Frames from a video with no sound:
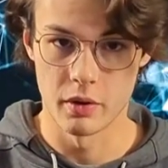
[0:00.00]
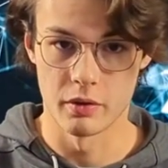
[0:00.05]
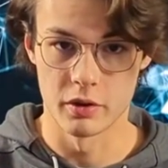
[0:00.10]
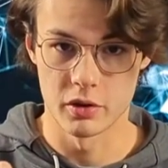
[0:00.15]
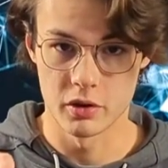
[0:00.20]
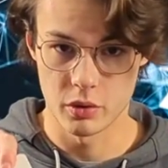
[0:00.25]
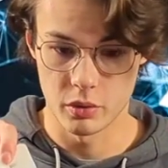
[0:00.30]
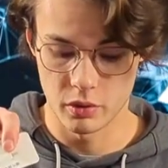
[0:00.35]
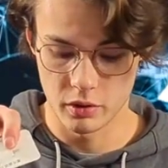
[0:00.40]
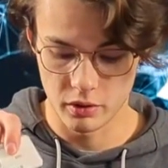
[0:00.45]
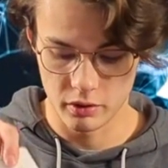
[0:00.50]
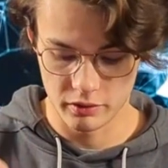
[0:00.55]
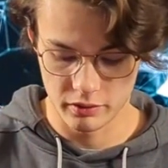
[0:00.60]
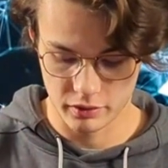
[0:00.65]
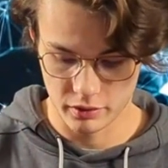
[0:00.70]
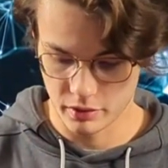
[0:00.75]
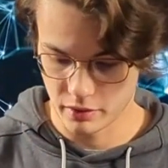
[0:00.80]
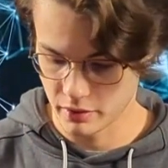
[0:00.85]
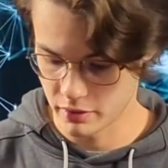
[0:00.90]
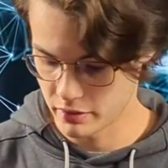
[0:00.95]
have a tool
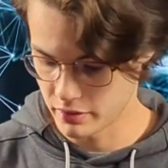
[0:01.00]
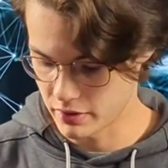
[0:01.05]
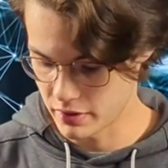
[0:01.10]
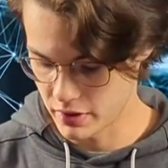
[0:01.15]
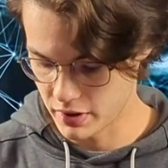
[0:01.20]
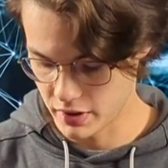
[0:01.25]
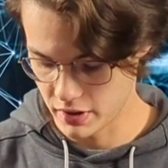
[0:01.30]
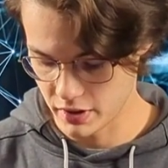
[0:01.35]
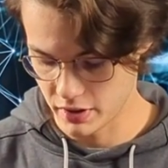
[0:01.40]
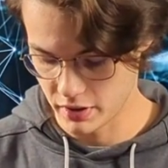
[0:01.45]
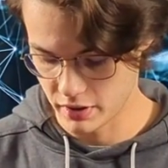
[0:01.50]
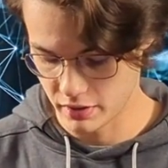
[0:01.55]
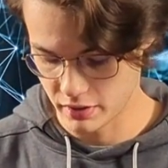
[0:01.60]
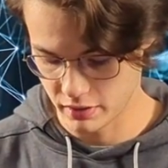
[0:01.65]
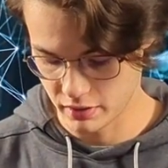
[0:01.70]
for the